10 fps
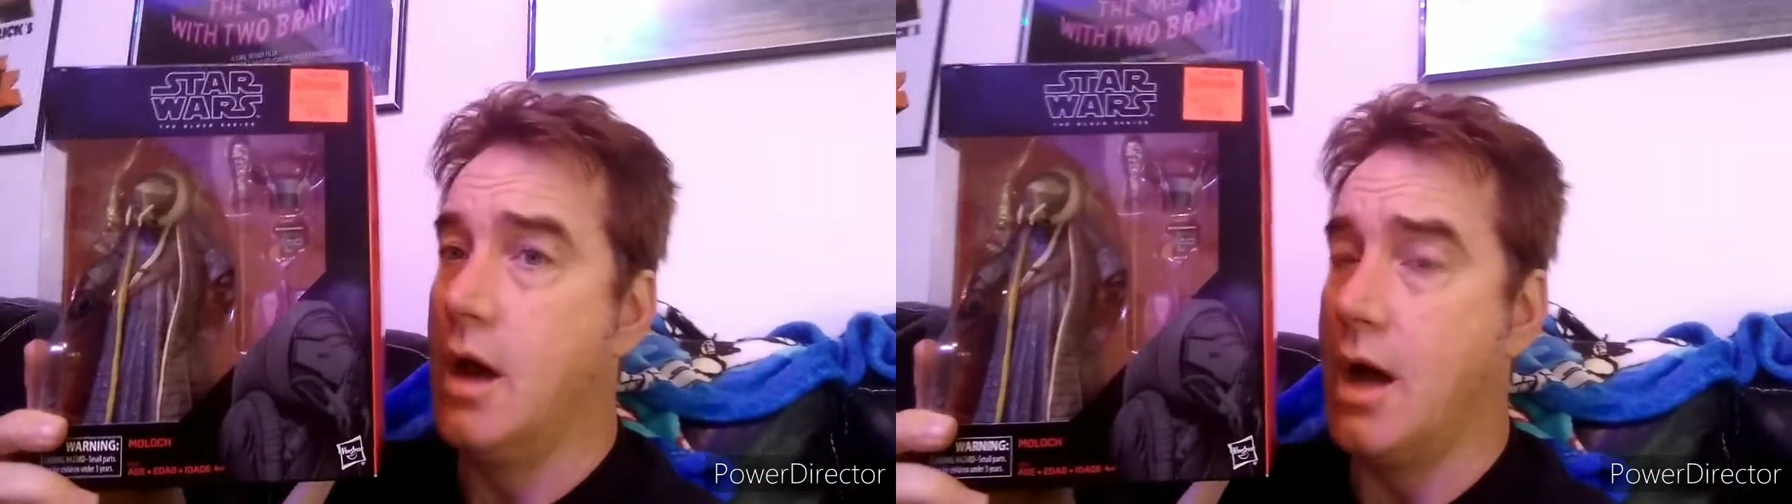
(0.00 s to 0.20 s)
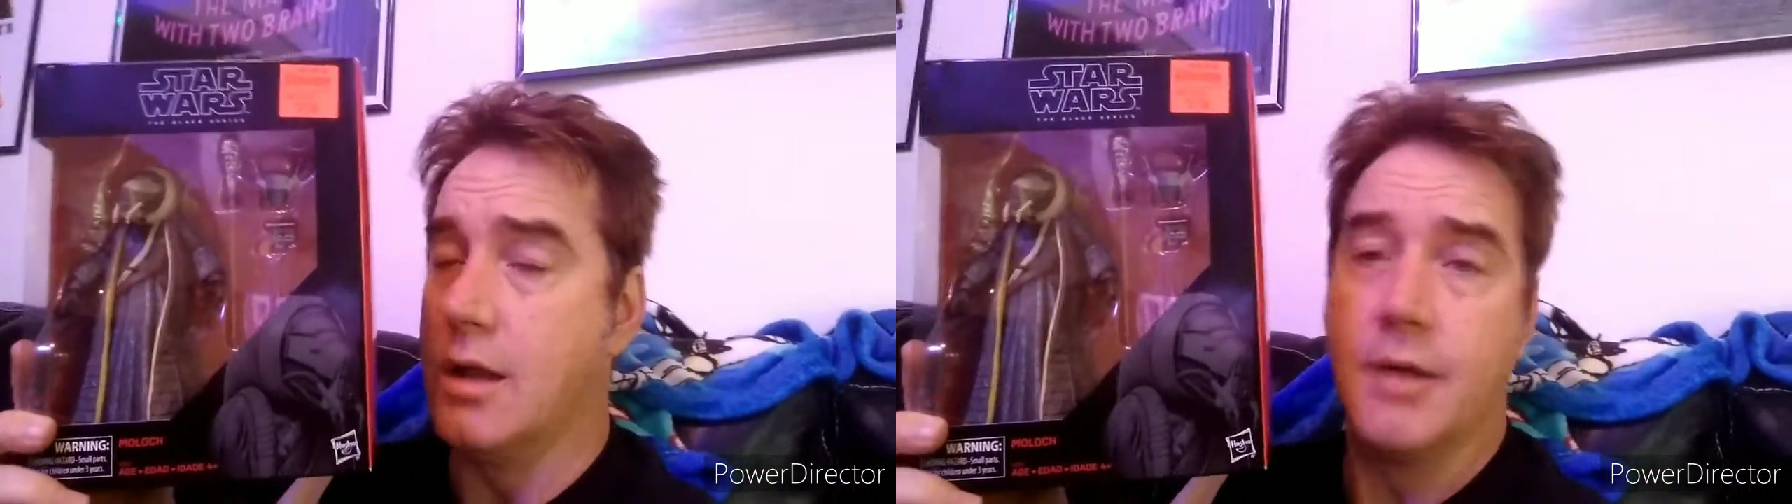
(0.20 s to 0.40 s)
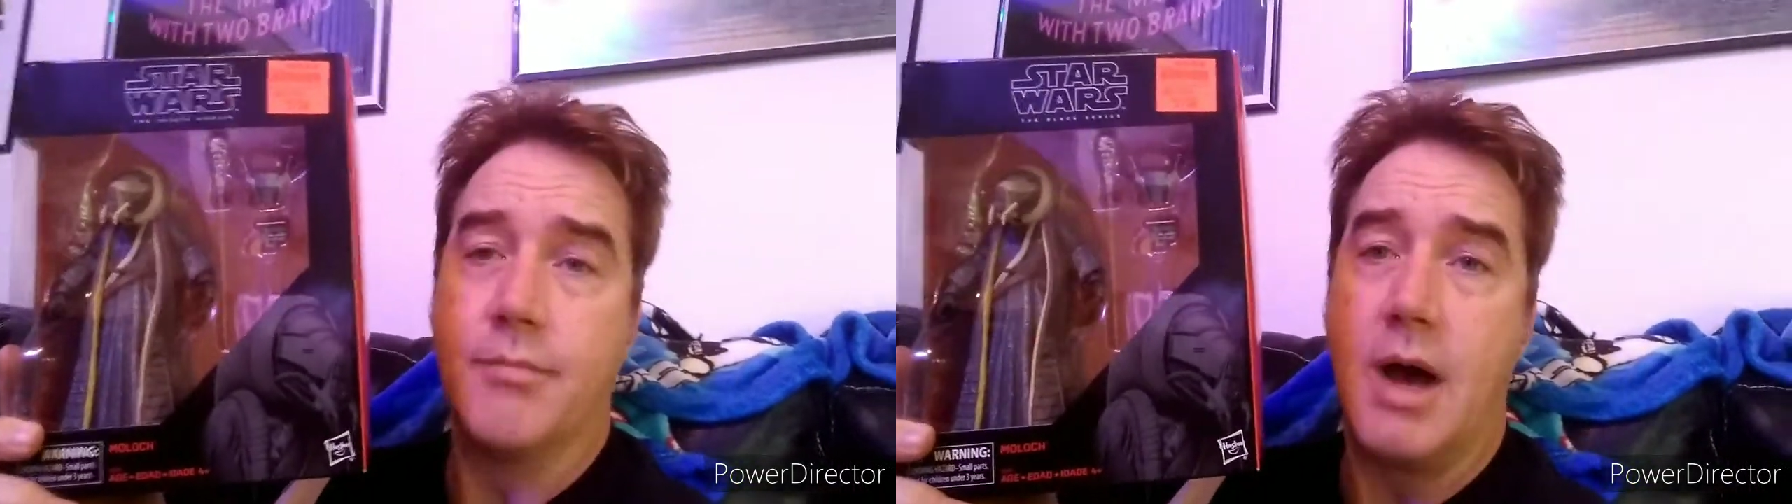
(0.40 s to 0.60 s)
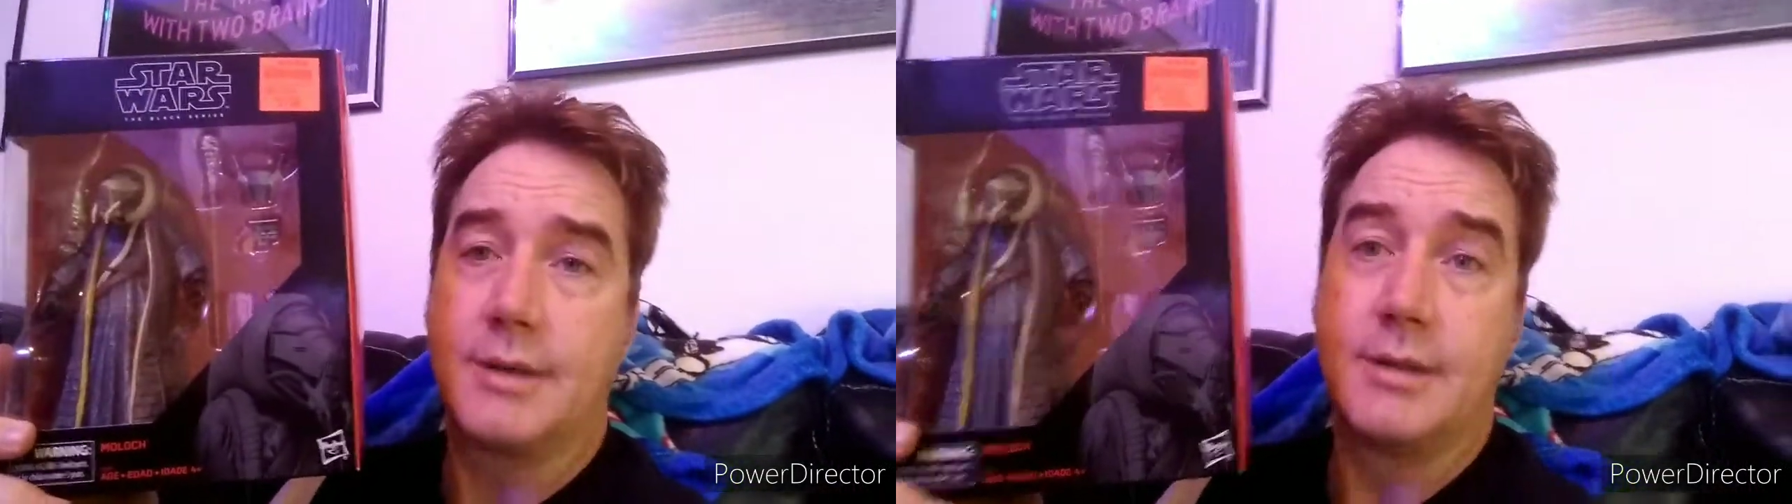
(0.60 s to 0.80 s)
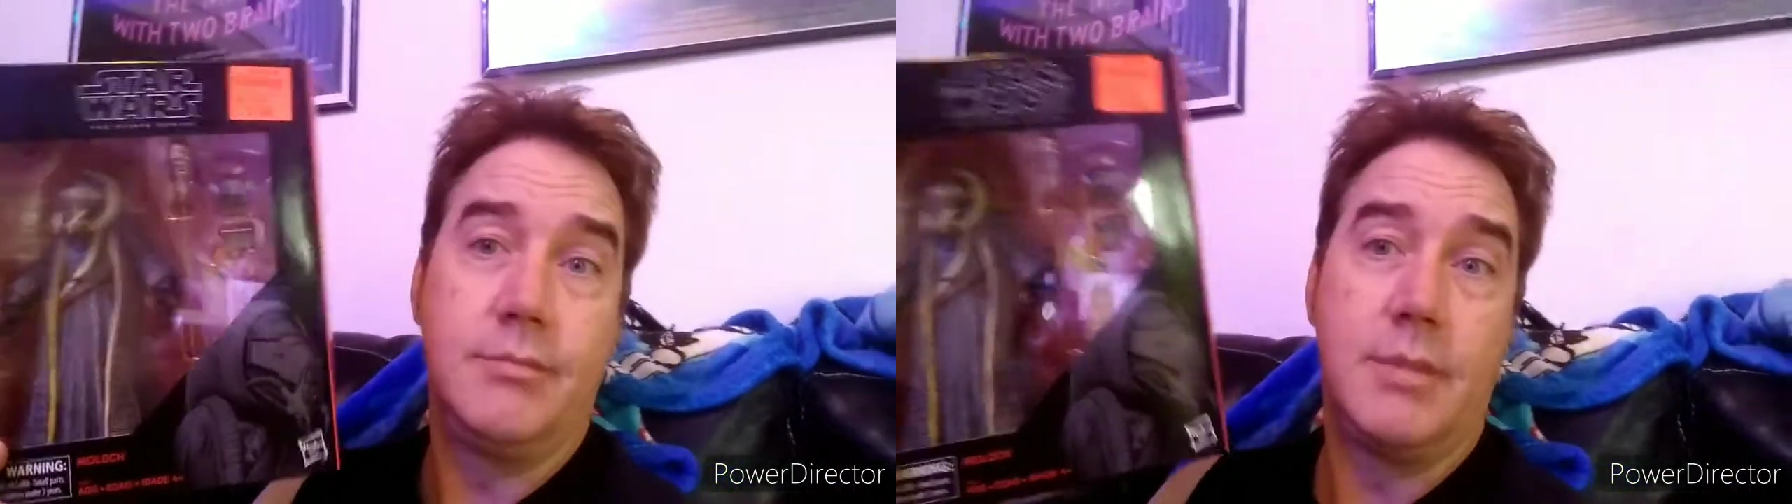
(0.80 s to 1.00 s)
I'll
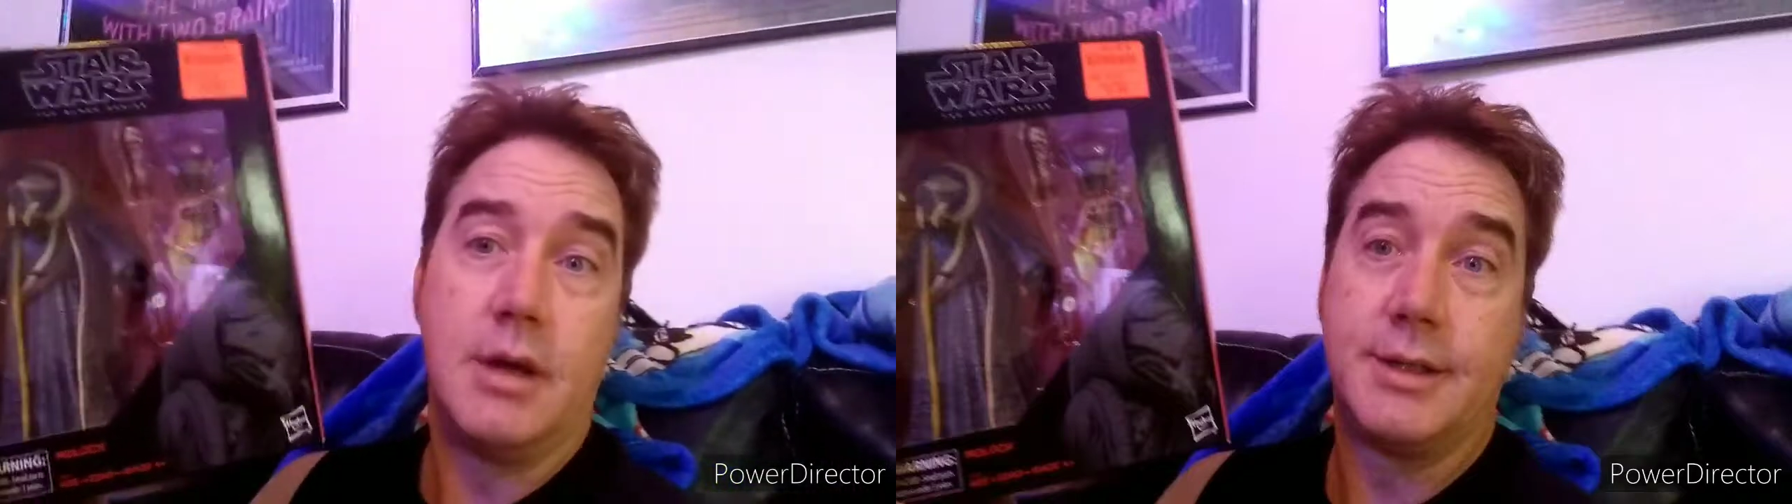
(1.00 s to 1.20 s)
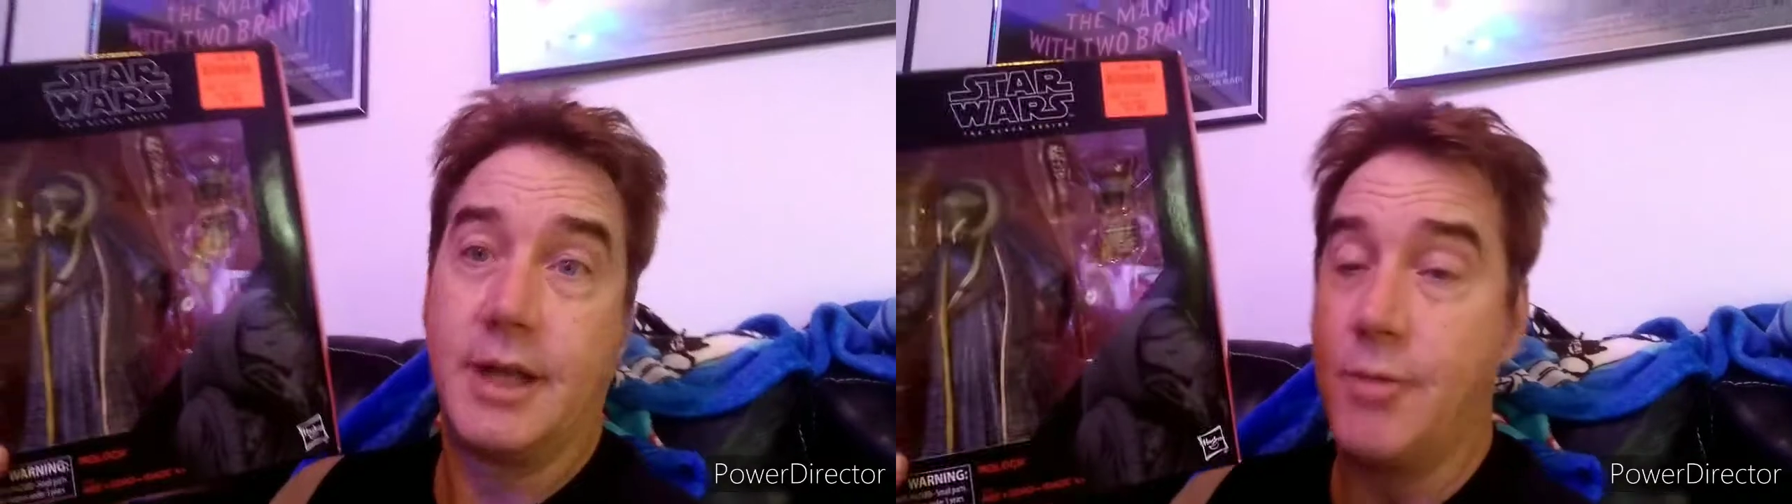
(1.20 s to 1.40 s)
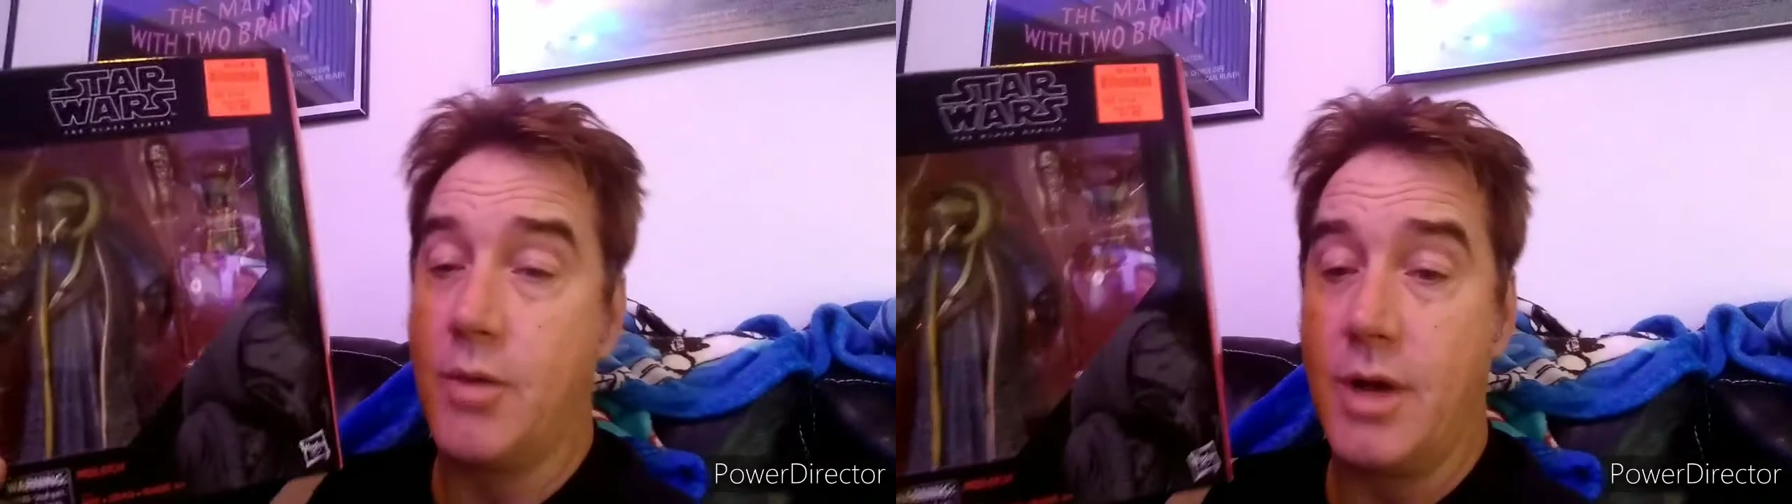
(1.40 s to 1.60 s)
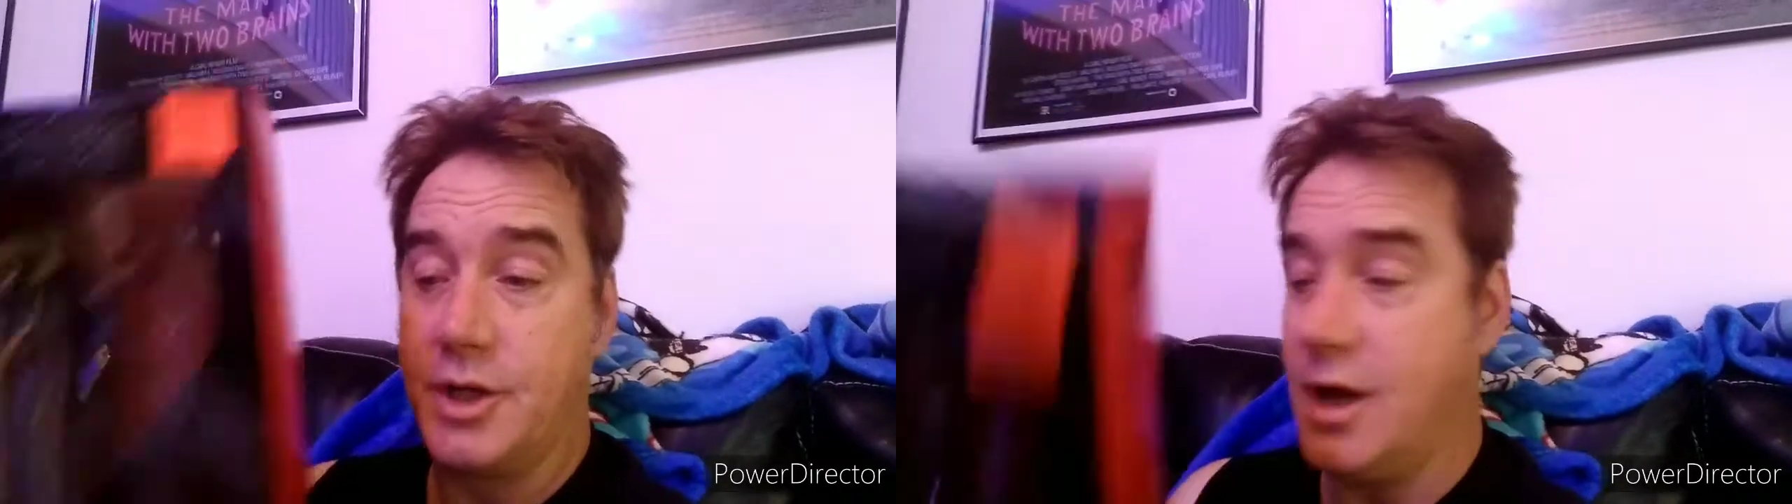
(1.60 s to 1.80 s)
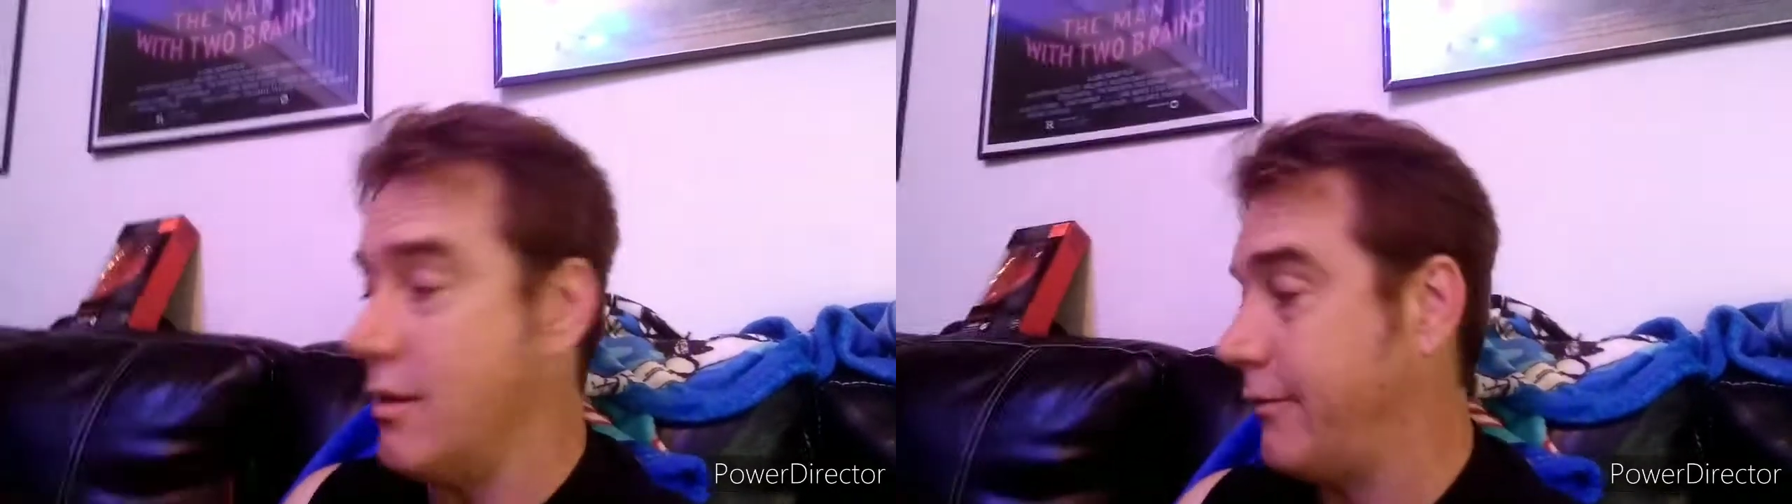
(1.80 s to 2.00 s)
unbox him, uh, stick him on my
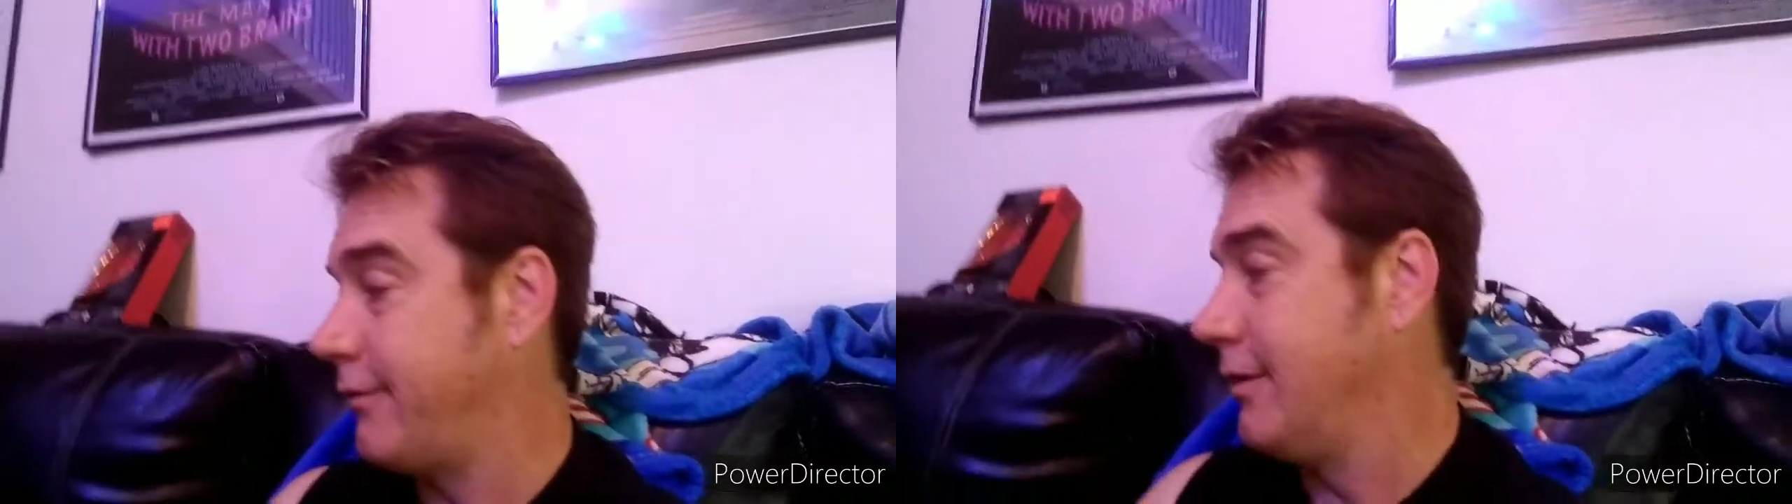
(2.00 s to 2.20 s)
shelf.